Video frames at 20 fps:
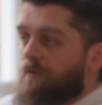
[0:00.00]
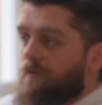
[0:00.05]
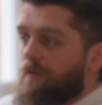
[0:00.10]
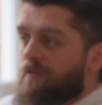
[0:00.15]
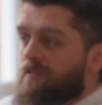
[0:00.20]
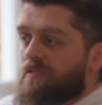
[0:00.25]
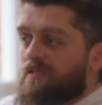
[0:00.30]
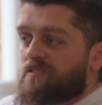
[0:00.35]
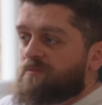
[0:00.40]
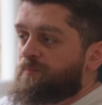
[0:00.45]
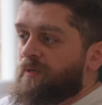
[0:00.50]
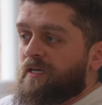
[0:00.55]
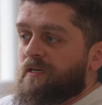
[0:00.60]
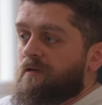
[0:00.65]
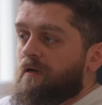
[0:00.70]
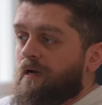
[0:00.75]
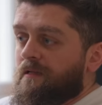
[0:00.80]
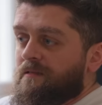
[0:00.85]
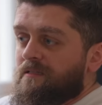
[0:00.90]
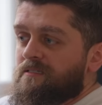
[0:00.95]
it's
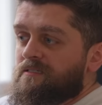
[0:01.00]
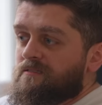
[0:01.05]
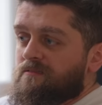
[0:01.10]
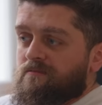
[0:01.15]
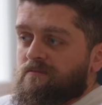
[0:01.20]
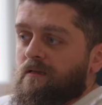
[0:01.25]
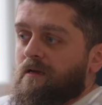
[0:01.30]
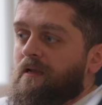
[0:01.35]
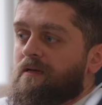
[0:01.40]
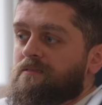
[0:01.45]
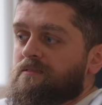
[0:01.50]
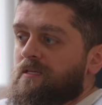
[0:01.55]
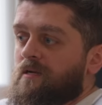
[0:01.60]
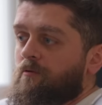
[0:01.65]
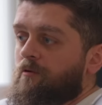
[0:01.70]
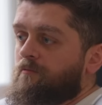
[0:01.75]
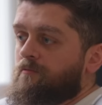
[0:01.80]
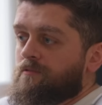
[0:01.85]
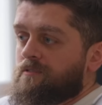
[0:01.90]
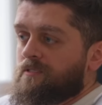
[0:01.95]
big. At least the last
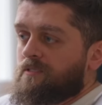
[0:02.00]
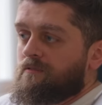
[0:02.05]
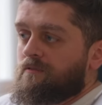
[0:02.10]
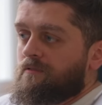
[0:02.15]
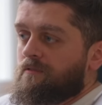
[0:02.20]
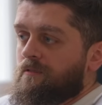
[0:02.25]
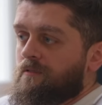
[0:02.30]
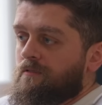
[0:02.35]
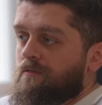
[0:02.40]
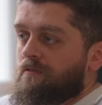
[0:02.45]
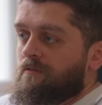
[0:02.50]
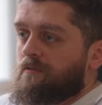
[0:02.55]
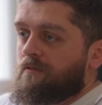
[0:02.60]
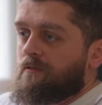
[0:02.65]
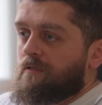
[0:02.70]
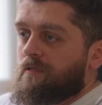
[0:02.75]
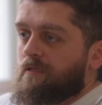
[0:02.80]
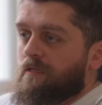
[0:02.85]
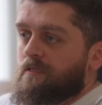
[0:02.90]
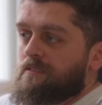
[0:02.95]
time I was in
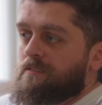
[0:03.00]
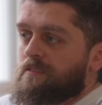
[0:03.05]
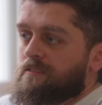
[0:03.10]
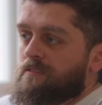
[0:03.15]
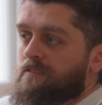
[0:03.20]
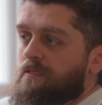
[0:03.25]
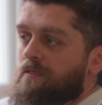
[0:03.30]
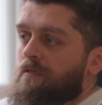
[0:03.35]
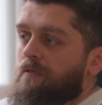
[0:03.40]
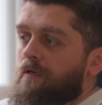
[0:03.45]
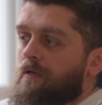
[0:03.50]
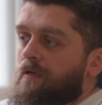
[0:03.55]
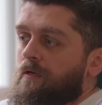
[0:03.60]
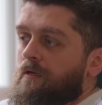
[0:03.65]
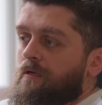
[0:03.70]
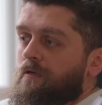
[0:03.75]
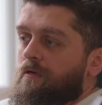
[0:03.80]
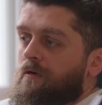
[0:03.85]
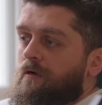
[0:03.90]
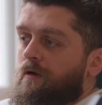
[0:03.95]
in in ACC,
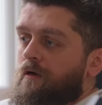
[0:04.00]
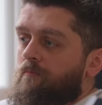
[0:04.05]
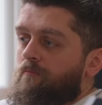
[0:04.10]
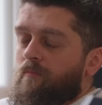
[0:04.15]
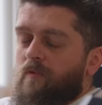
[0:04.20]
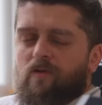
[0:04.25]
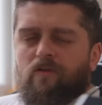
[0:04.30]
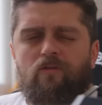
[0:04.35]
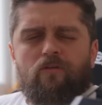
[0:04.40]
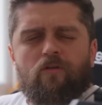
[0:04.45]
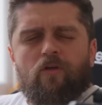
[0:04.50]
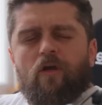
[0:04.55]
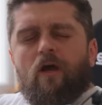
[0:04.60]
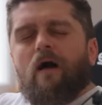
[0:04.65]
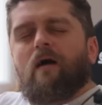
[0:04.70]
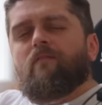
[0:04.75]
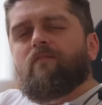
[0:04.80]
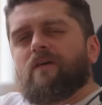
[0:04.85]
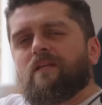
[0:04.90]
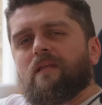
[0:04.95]
um, do you
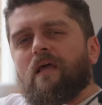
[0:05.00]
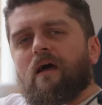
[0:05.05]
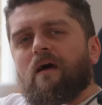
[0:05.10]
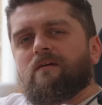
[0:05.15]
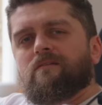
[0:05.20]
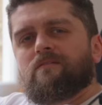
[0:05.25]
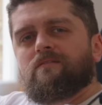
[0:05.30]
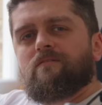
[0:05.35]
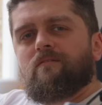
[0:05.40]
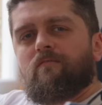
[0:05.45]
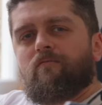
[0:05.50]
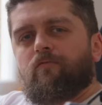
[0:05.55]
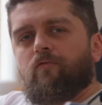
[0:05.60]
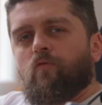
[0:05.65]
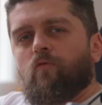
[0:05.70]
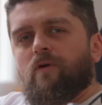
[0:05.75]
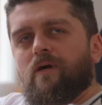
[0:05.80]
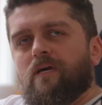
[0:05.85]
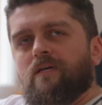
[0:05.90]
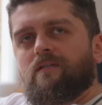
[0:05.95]
have it at
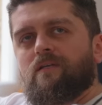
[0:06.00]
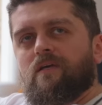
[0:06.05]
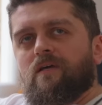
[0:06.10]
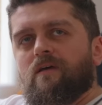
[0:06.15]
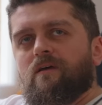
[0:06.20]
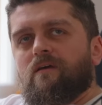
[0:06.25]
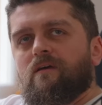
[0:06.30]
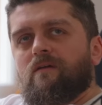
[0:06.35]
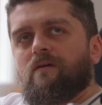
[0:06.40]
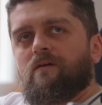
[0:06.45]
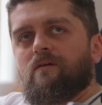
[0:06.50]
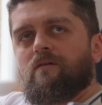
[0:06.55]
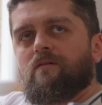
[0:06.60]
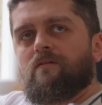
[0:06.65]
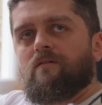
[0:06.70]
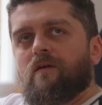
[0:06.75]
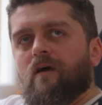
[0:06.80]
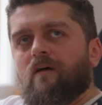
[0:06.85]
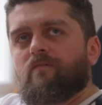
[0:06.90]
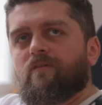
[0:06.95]
full 8K? Yeah.
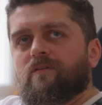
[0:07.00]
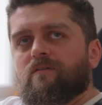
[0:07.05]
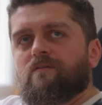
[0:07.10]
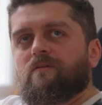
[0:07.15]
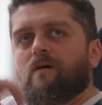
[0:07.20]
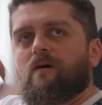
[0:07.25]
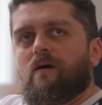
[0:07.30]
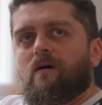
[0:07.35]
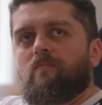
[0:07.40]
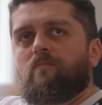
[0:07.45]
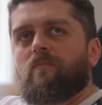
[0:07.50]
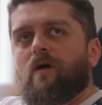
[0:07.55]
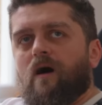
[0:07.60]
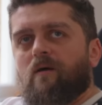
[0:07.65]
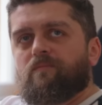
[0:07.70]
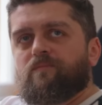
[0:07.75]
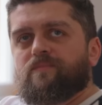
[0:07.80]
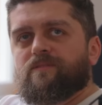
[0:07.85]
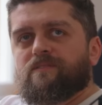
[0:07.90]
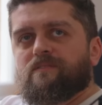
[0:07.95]
You have it yeah. um,
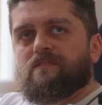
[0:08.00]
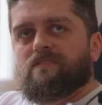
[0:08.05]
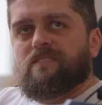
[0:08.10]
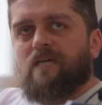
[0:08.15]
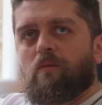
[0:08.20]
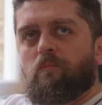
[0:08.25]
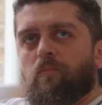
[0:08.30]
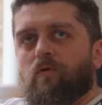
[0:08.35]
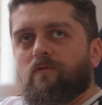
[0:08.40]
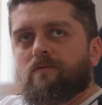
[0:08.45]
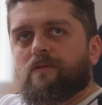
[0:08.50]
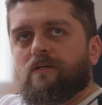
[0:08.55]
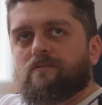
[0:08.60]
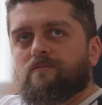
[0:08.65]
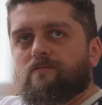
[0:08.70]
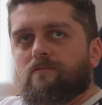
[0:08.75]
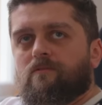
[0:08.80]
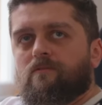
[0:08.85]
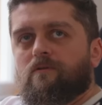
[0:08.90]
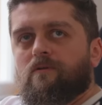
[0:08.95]
up sampled as
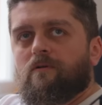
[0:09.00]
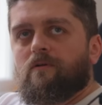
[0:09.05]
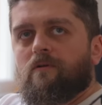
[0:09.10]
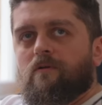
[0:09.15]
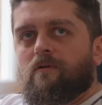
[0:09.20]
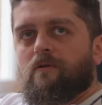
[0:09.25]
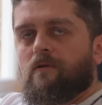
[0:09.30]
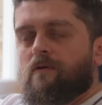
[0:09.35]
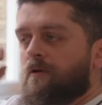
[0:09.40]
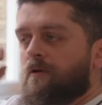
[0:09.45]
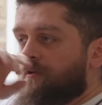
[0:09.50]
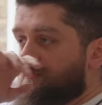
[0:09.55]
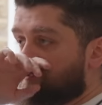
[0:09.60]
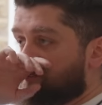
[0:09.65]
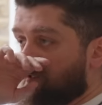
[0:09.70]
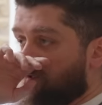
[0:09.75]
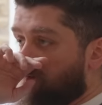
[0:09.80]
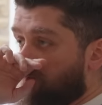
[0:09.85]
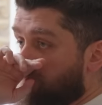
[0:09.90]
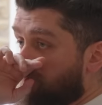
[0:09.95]
well. Yeah.
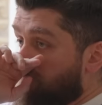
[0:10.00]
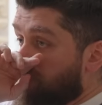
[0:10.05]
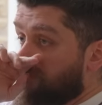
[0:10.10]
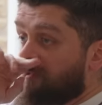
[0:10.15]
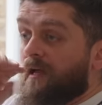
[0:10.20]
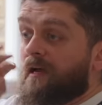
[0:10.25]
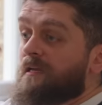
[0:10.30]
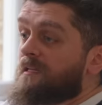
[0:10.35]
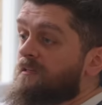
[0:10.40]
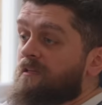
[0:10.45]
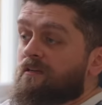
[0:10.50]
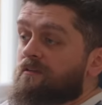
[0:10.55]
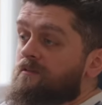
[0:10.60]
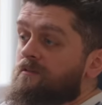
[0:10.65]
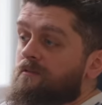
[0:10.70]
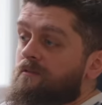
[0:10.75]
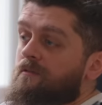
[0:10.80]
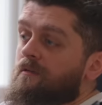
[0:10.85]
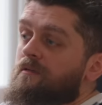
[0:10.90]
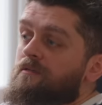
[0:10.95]
So like the,
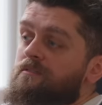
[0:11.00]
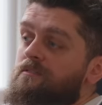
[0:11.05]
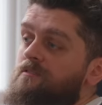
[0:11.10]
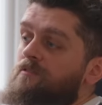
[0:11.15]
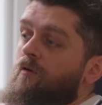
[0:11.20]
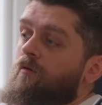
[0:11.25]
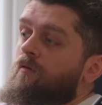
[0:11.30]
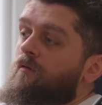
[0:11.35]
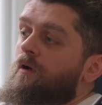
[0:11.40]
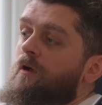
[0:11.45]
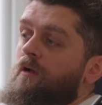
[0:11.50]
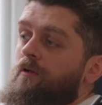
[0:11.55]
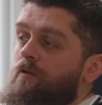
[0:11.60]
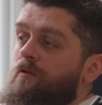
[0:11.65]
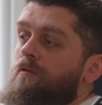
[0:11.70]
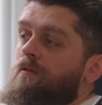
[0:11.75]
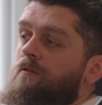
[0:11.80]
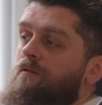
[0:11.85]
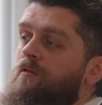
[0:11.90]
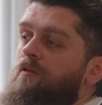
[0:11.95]
it's so
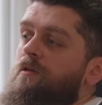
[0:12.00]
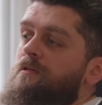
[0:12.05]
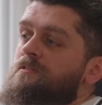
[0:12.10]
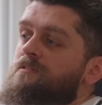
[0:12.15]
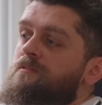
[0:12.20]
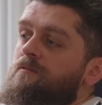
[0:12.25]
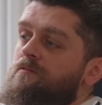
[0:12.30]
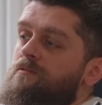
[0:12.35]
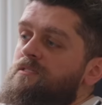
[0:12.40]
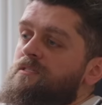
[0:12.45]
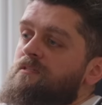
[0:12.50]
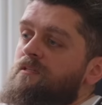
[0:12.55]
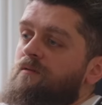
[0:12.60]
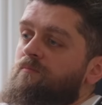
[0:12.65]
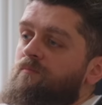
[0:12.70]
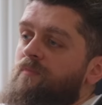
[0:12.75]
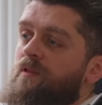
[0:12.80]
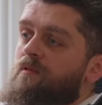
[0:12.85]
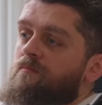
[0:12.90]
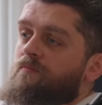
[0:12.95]
you can still see
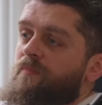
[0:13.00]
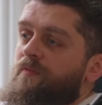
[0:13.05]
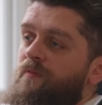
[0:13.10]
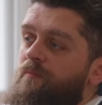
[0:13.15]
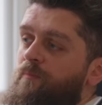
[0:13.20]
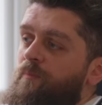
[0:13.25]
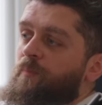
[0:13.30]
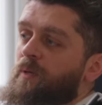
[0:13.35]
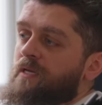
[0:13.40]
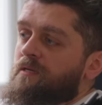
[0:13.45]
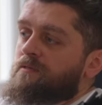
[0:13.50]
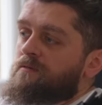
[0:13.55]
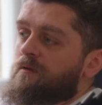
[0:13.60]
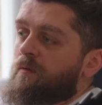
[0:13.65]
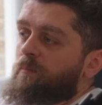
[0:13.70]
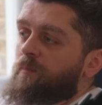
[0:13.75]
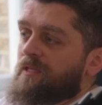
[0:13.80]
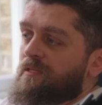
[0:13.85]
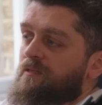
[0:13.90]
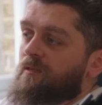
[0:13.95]
the, the, big a
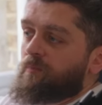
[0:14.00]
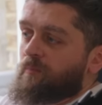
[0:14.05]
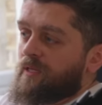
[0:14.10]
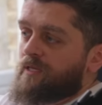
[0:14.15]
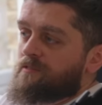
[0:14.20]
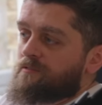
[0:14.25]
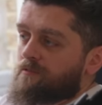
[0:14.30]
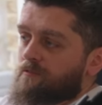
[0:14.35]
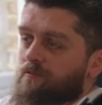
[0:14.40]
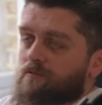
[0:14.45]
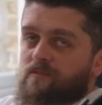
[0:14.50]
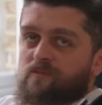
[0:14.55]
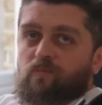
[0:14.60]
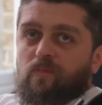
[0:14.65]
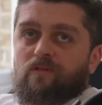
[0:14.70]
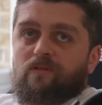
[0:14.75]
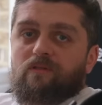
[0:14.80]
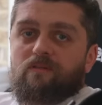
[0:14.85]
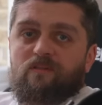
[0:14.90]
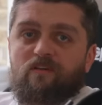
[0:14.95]
bit the pixels,
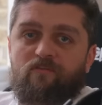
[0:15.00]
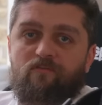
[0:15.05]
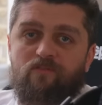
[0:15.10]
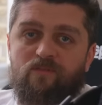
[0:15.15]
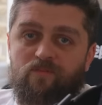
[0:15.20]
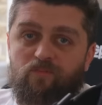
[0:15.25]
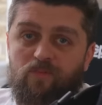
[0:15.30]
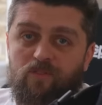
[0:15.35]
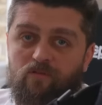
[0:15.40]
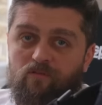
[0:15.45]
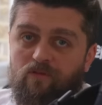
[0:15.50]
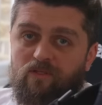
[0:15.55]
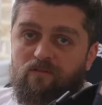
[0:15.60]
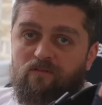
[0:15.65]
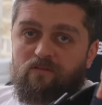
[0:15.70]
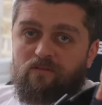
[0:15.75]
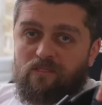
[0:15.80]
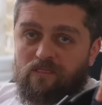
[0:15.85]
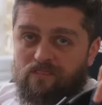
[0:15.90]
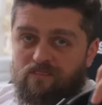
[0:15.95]
but the difference
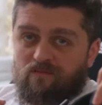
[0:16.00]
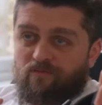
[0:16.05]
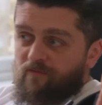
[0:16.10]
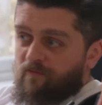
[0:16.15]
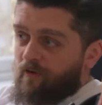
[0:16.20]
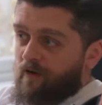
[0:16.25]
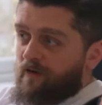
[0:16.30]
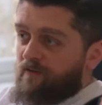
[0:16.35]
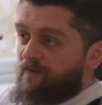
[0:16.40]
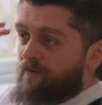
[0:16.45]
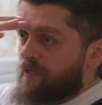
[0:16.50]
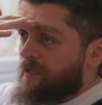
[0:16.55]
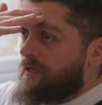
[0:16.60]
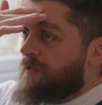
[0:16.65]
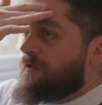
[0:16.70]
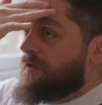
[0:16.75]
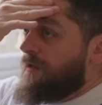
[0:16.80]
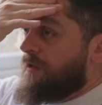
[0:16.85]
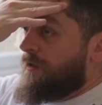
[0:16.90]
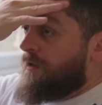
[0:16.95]
between this and
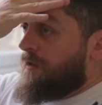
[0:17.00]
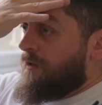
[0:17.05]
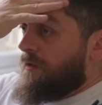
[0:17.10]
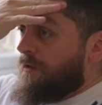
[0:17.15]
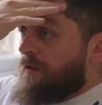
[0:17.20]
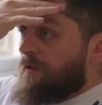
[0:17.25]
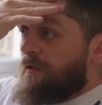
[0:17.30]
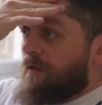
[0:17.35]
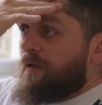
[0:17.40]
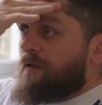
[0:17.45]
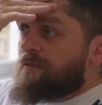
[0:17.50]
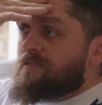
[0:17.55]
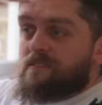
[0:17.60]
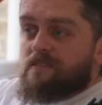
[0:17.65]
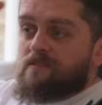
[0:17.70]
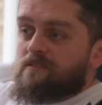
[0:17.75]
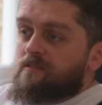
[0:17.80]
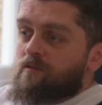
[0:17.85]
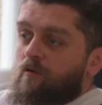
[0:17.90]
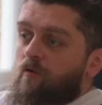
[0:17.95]
5K is
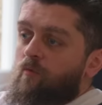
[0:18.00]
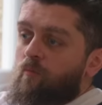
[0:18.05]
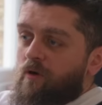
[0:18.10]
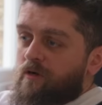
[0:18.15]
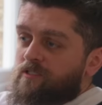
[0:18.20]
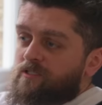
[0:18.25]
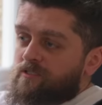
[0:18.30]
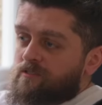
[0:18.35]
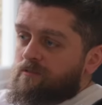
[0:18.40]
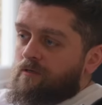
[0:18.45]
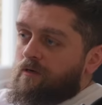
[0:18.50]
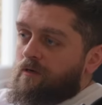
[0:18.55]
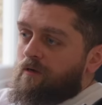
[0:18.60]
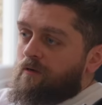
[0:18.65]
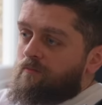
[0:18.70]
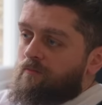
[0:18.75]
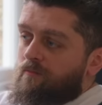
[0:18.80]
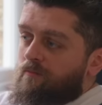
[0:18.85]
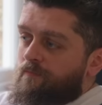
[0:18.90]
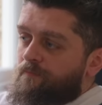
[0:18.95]
so much
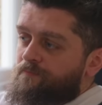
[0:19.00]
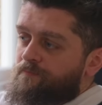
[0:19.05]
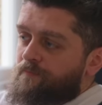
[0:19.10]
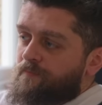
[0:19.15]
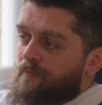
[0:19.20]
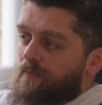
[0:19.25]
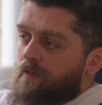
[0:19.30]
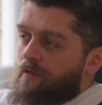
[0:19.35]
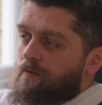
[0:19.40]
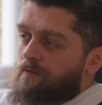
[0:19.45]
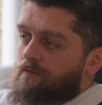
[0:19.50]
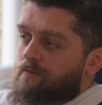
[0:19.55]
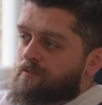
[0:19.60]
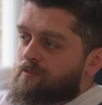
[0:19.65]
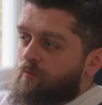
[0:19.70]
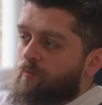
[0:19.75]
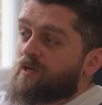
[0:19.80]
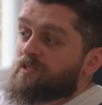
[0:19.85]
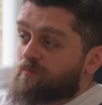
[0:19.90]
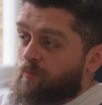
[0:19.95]
um,
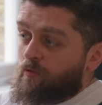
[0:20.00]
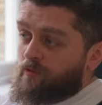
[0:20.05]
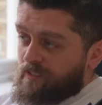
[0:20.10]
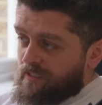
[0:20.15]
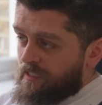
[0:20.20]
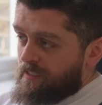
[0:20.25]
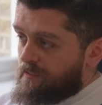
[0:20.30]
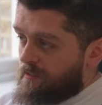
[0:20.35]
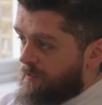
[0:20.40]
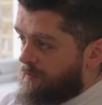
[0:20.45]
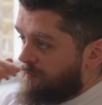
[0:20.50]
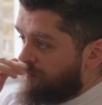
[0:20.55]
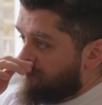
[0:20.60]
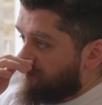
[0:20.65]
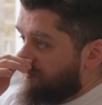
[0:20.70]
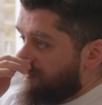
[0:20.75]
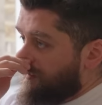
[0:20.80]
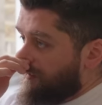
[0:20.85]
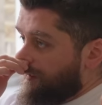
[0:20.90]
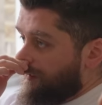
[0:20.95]
so much more
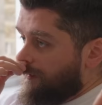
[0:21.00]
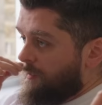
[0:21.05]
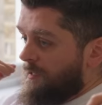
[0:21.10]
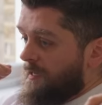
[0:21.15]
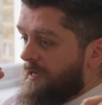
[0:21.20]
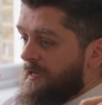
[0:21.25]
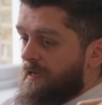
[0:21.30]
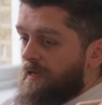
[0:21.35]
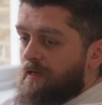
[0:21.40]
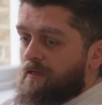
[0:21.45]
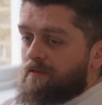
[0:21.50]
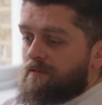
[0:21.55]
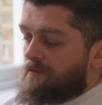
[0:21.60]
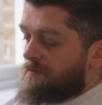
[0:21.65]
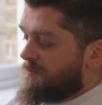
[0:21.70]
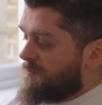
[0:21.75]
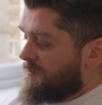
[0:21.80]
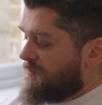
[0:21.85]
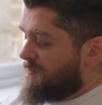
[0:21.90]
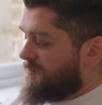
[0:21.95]
detail. And
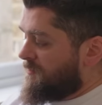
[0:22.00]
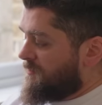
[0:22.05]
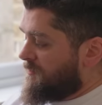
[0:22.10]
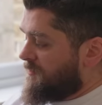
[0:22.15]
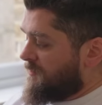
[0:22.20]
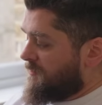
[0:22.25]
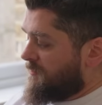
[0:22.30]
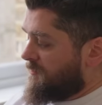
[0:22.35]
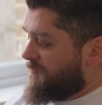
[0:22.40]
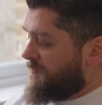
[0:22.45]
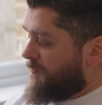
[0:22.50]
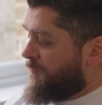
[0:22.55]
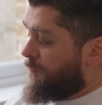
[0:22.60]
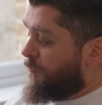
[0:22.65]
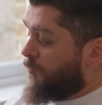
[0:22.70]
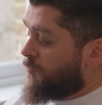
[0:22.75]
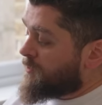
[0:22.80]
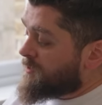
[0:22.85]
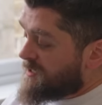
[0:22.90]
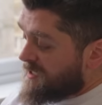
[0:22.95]
the
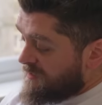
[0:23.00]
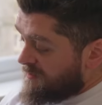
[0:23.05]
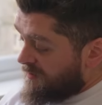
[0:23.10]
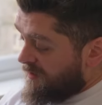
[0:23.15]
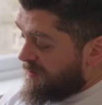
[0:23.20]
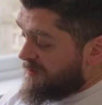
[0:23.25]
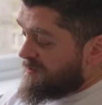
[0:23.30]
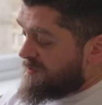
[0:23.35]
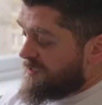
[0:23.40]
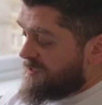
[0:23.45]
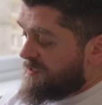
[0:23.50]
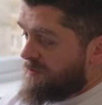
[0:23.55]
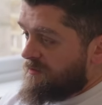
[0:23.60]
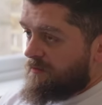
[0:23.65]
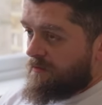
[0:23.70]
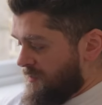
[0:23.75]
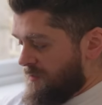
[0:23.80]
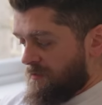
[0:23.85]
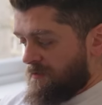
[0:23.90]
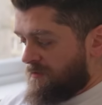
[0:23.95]

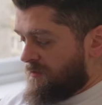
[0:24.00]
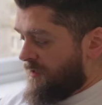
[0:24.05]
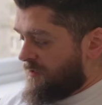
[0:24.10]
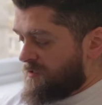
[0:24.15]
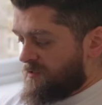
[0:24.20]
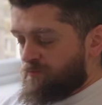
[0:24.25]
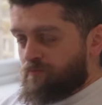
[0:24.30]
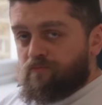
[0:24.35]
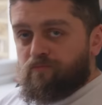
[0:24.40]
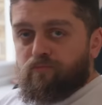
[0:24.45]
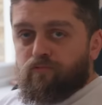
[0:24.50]
4090 does